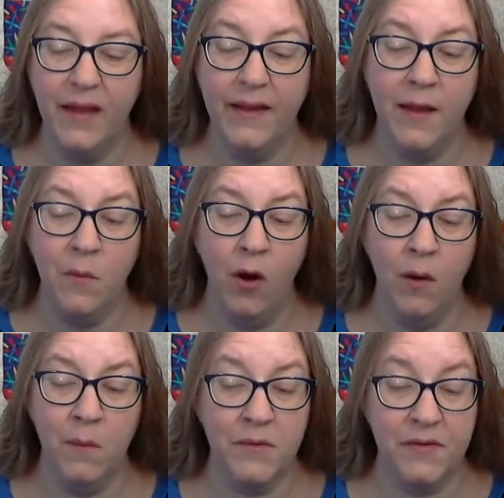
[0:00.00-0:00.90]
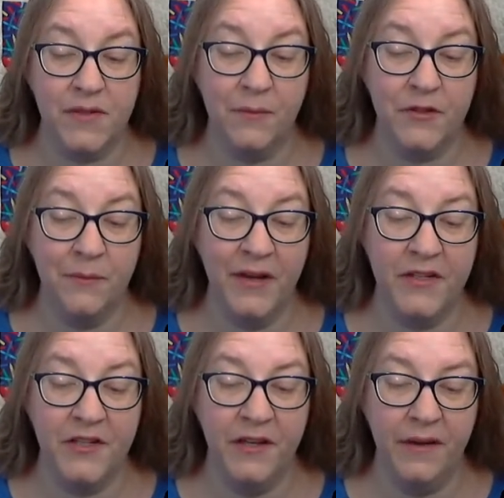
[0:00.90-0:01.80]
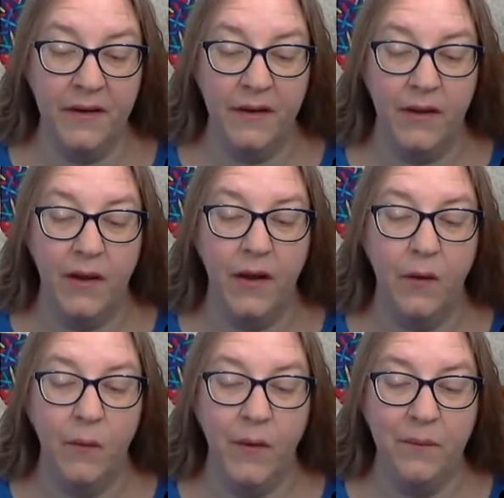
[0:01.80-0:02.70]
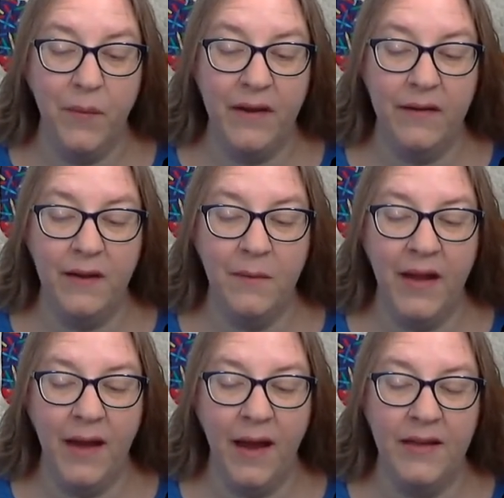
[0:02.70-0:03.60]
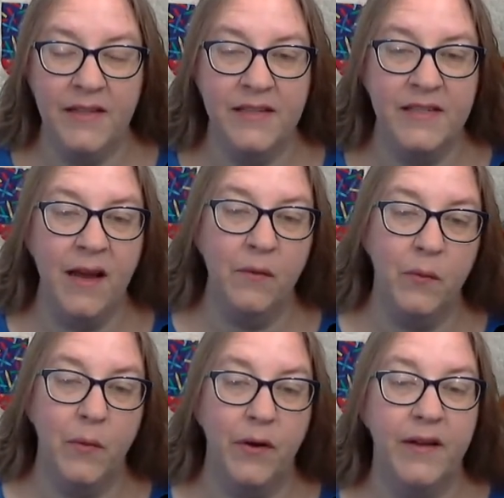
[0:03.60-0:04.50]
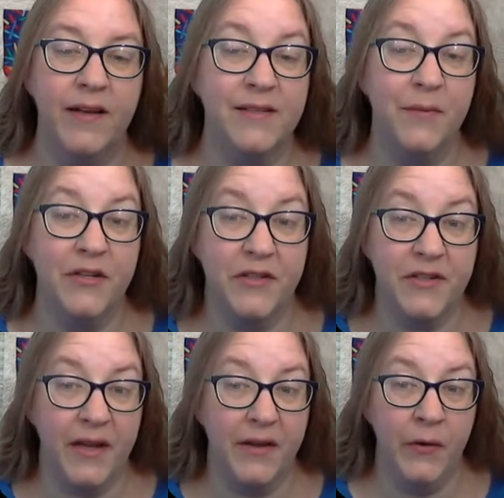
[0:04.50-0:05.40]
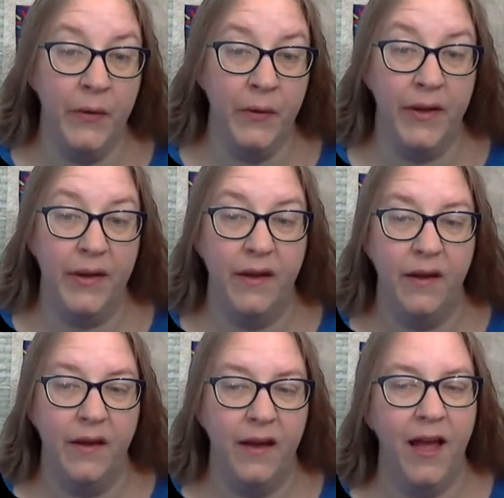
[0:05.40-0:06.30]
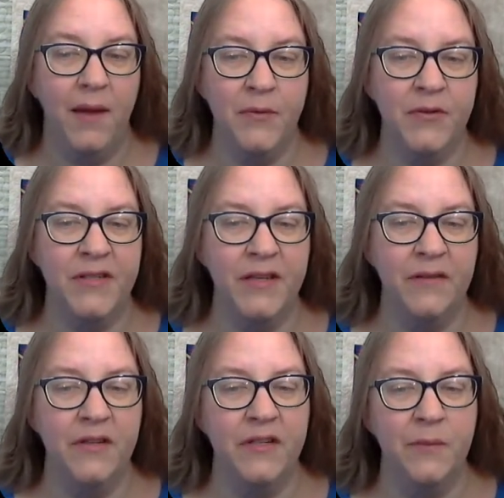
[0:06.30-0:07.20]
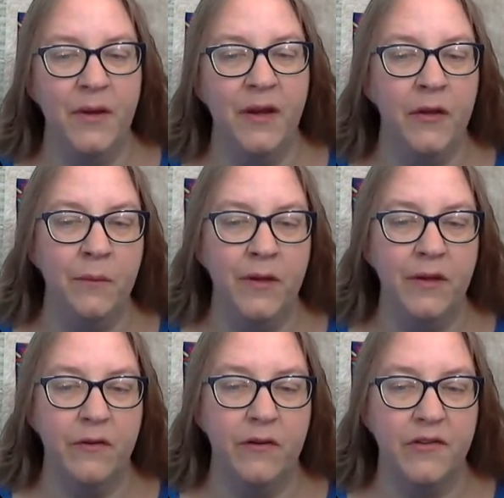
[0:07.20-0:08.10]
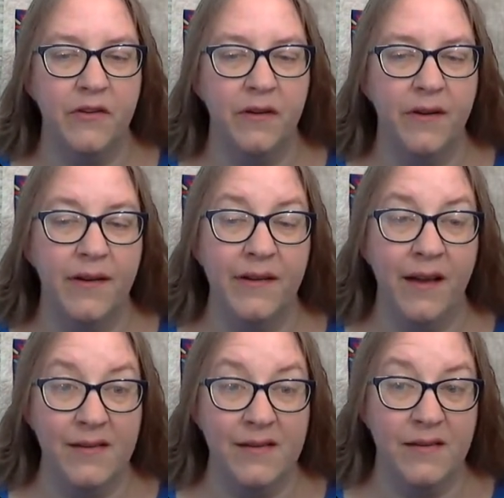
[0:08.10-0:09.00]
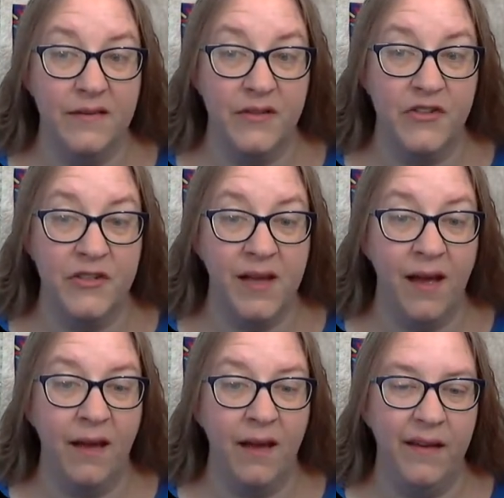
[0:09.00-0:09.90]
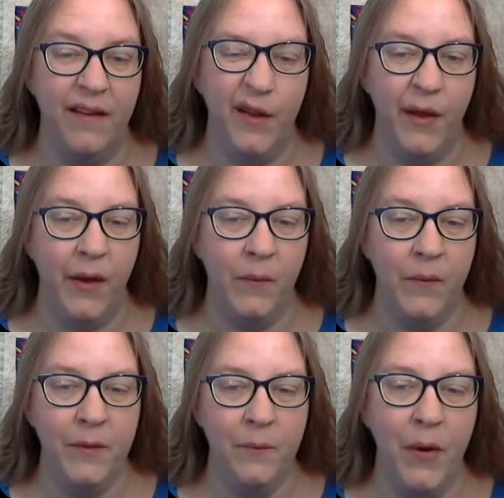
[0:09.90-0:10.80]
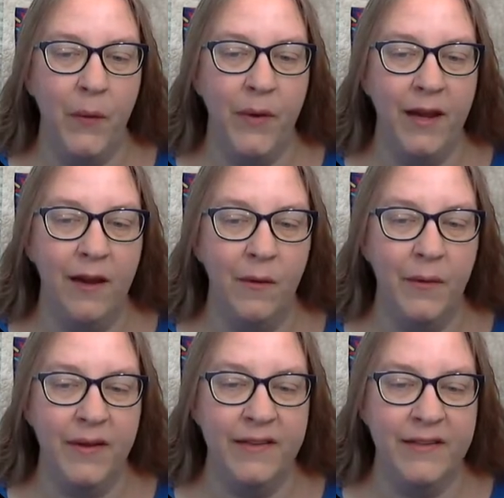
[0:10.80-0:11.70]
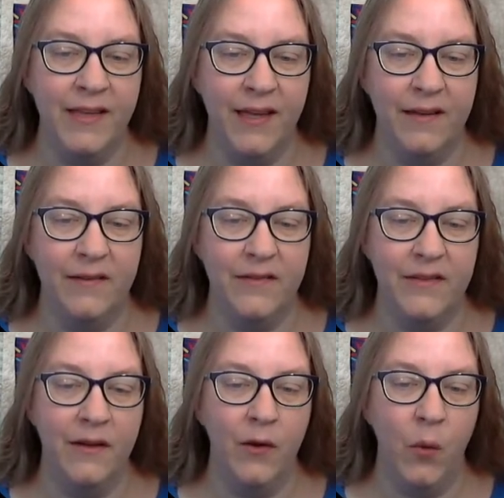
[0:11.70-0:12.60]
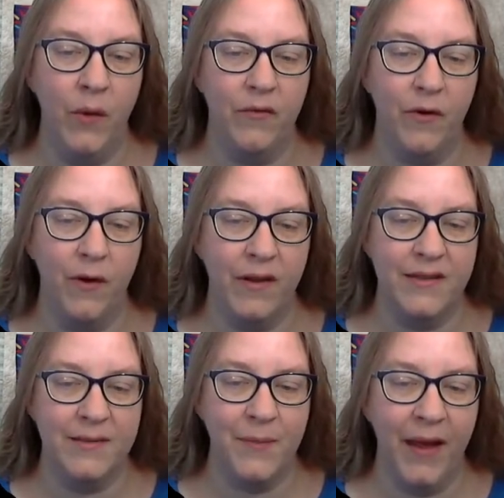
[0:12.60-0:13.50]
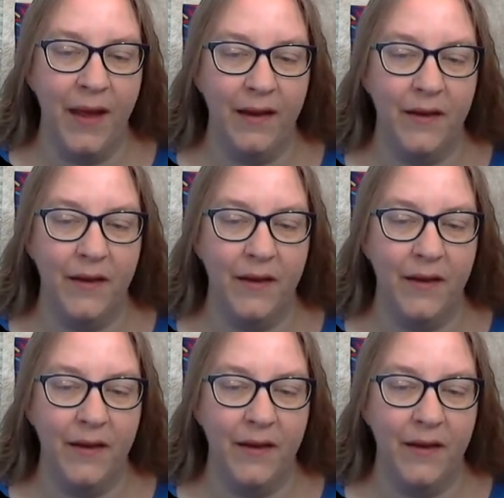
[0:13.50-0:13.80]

came almost up to my chin when bending my eyes downward as much as I could. I perceived it to be a human creature, not six inches high, with a bow and arrow in his hands and a quiver on his back.